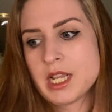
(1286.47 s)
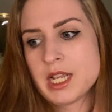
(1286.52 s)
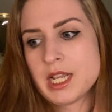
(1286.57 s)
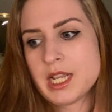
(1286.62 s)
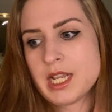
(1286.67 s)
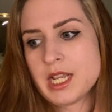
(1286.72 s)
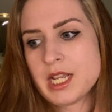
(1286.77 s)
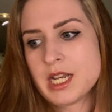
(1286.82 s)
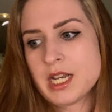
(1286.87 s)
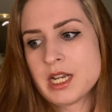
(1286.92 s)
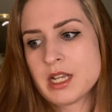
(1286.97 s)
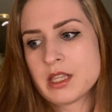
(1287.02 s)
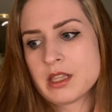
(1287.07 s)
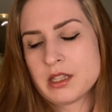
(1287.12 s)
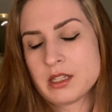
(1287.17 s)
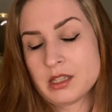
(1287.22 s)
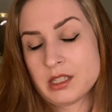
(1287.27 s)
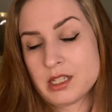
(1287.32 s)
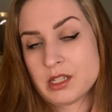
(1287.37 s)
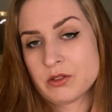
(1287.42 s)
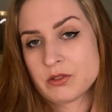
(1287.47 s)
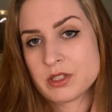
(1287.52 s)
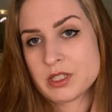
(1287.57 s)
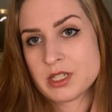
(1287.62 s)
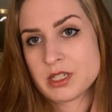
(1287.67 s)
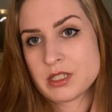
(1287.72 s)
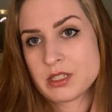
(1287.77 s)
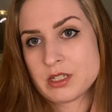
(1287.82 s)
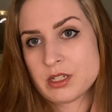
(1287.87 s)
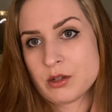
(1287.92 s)
in the legal
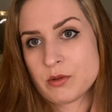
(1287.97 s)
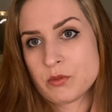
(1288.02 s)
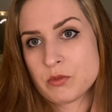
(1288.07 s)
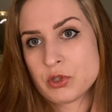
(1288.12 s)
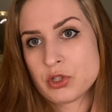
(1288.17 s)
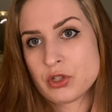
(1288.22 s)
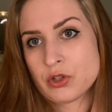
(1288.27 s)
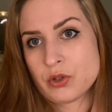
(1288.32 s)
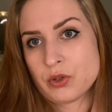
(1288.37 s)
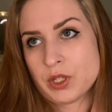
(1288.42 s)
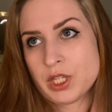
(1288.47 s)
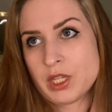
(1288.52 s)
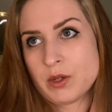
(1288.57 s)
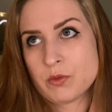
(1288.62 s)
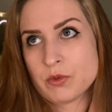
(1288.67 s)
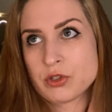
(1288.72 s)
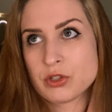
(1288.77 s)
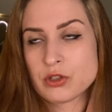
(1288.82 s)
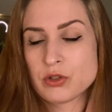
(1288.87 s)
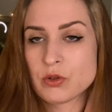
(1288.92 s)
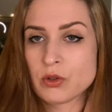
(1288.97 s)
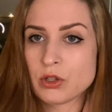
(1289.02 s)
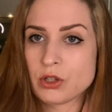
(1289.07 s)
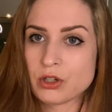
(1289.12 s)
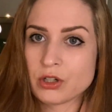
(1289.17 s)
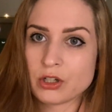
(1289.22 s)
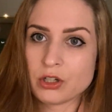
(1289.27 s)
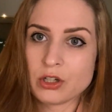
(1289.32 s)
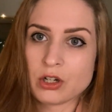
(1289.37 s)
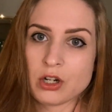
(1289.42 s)
system. So he was no
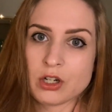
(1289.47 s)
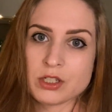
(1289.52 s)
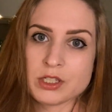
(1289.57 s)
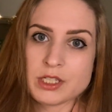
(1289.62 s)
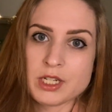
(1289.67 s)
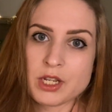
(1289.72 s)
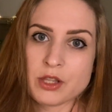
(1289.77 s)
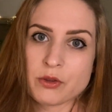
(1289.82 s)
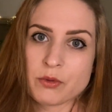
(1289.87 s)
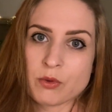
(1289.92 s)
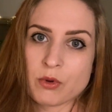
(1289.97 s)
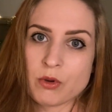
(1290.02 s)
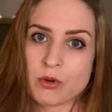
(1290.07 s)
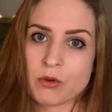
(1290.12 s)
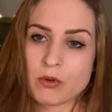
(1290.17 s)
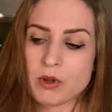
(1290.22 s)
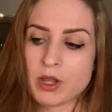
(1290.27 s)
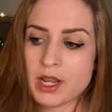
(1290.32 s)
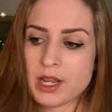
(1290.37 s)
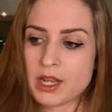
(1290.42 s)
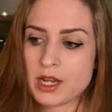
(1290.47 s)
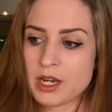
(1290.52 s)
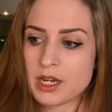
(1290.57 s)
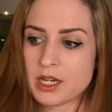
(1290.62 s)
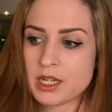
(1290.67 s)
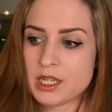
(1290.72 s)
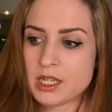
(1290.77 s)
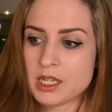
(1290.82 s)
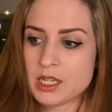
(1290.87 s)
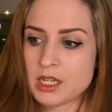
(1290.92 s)
longer on death row, and
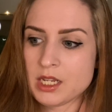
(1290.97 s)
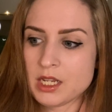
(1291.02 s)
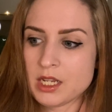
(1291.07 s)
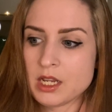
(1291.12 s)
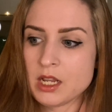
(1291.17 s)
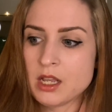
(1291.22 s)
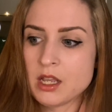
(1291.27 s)
he